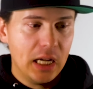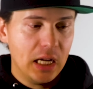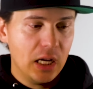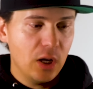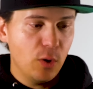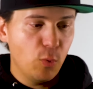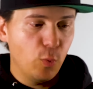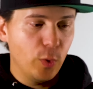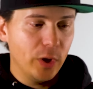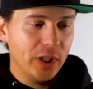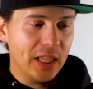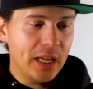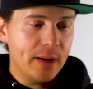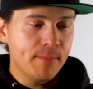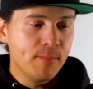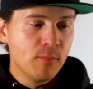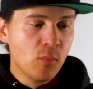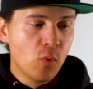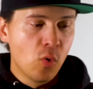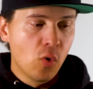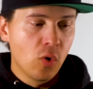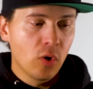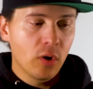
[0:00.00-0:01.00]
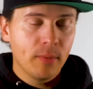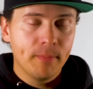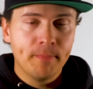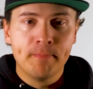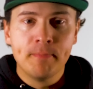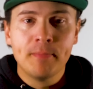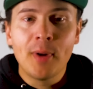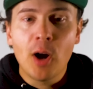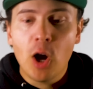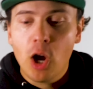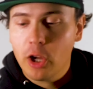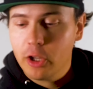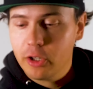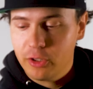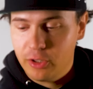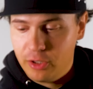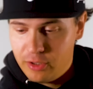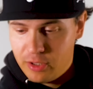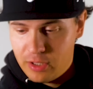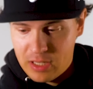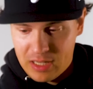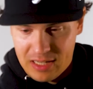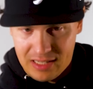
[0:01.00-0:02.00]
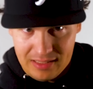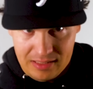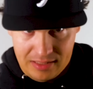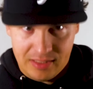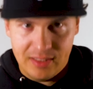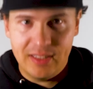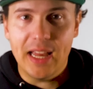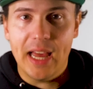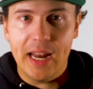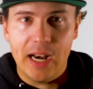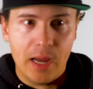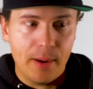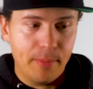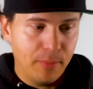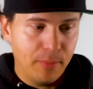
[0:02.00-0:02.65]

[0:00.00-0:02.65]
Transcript: with a more modern setup?